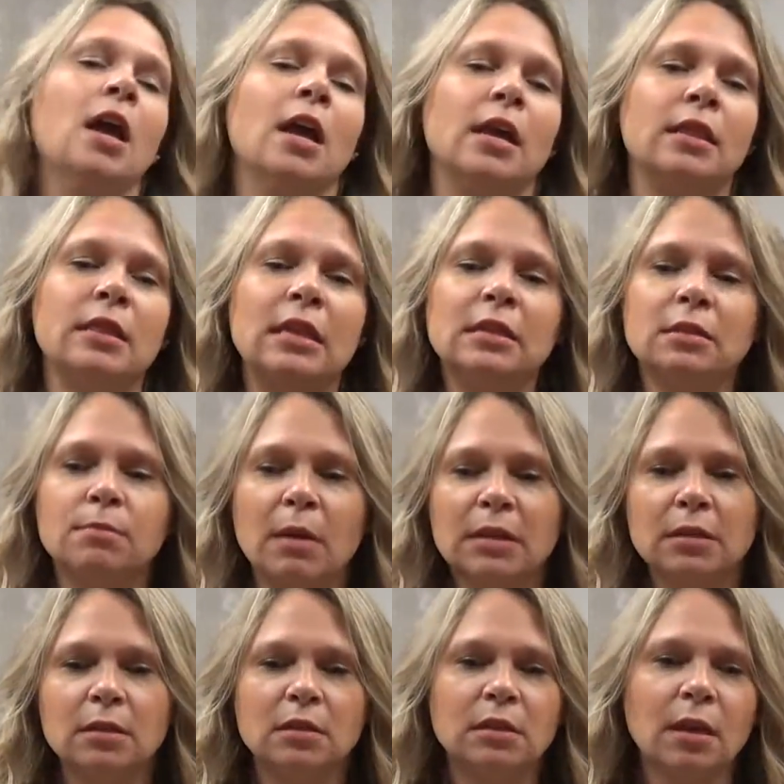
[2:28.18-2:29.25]
And these
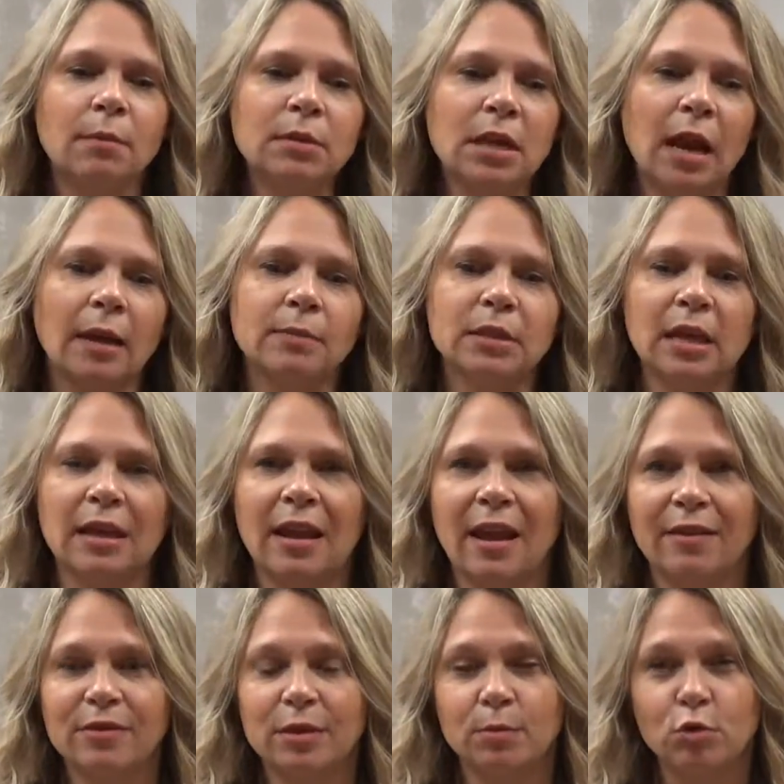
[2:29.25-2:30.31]
muscles sometimes can
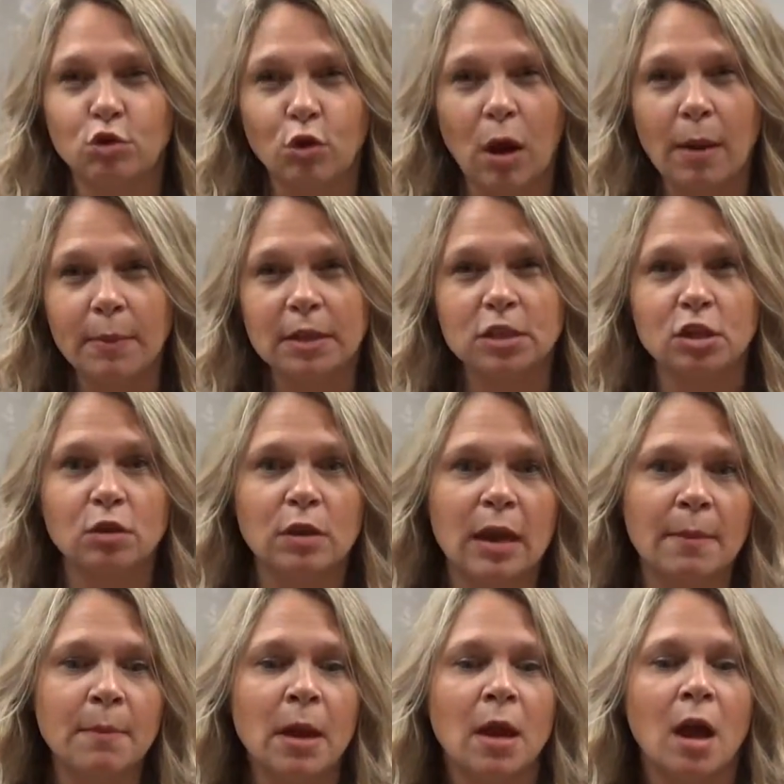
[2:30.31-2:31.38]
have some trauma to
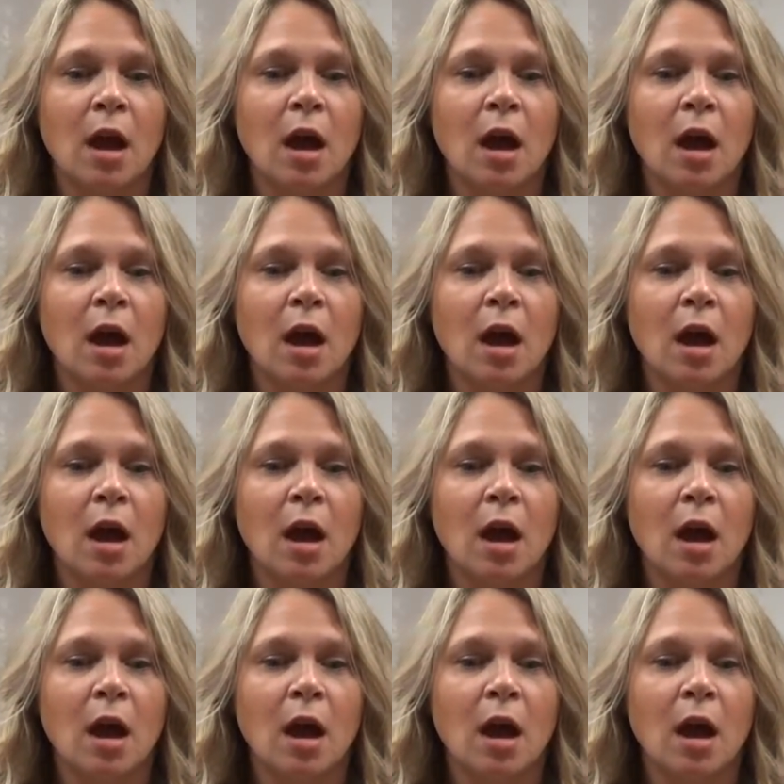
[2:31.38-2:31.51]
them.